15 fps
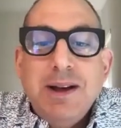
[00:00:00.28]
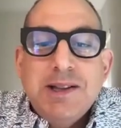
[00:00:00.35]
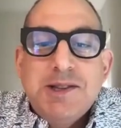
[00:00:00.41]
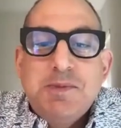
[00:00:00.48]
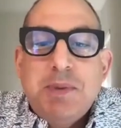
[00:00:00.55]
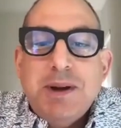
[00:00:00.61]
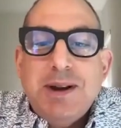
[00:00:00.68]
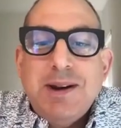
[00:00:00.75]
it's
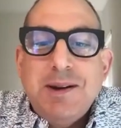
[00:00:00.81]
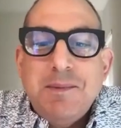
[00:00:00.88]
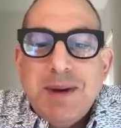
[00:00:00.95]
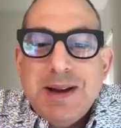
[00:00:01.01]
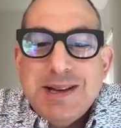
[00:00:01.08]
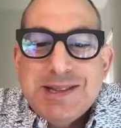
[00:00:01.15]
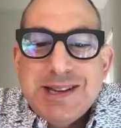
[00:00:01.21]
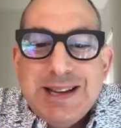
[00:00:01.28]
been an
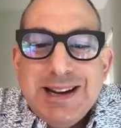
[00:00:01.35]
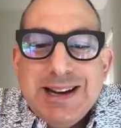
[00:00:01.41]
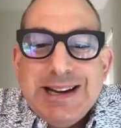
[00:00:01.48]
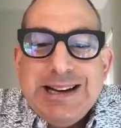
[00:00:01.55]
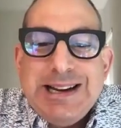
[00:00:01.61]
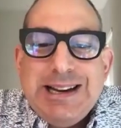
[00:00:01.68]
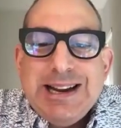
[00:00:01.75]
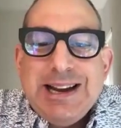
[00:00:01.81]
amazing
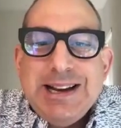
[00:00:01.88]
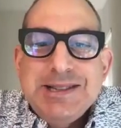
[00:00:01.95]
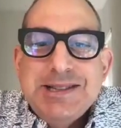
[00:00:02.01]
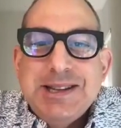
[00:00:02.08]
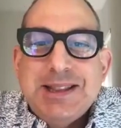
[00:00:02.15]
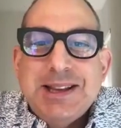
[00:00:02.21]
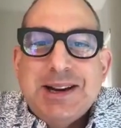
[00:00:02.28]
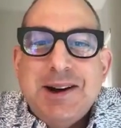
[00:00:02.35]
90 days
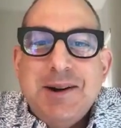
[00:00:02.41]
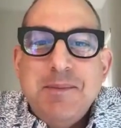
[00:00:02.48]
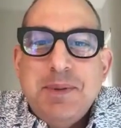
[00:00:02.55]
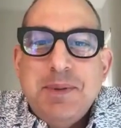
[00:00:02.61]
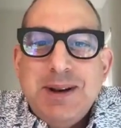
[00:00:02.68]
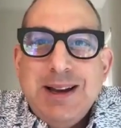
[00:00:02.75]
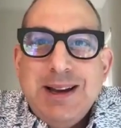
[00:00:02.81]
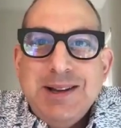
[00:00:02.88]
at the
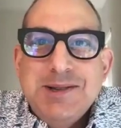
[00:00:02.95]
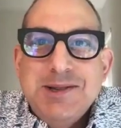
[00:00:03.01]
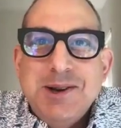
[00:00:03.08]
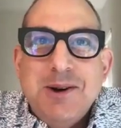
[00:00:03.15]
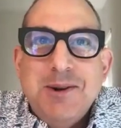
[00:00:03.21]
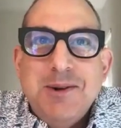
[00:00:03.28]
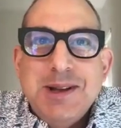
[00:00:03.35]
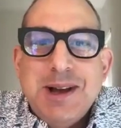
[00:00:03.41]
company.
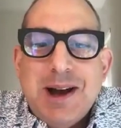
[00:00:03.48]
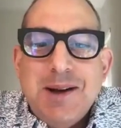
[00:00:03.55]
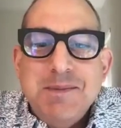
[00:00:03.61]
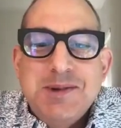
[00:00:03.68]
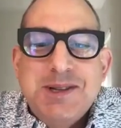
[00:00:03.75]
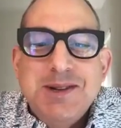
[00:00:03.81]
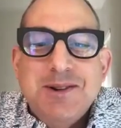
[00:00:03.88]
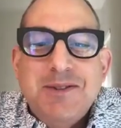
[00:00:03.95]
So I'm
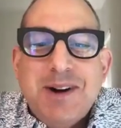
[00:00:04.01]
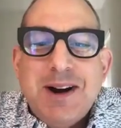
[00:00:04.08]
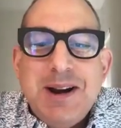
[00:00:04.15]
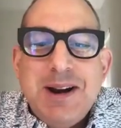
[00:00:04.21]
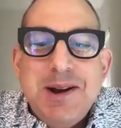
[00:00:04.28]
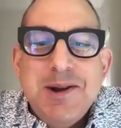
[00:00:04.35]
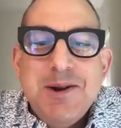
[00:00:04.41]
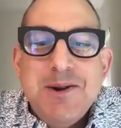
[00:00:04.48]
still very
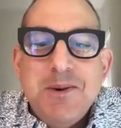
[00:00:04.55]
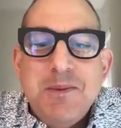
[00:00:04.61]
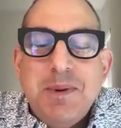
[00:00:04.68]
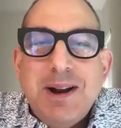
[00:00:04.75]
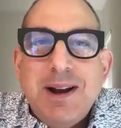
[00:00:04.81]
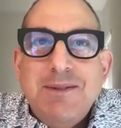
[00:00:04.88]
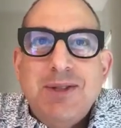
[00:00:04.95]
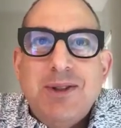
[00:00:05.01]
new, but
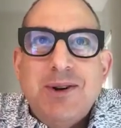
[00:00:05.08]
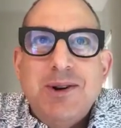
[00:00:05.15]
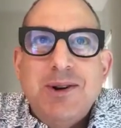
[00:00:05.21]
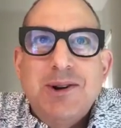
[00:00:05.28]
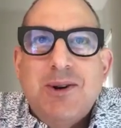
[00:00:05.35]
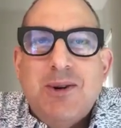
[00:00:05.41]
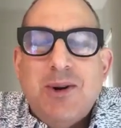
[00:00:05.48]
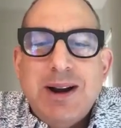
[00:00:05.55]
I've
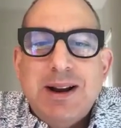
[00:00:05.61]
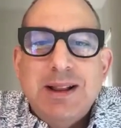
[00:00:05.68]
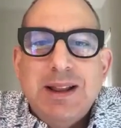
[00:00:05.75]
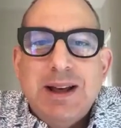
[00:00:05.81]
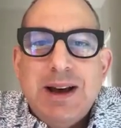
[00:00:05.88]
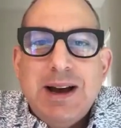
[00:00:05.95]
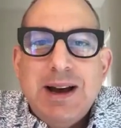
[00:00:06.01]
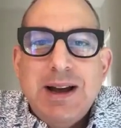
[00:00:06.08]
learned quite a
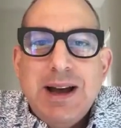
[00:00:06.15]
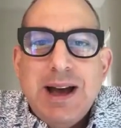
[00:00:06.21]
lot.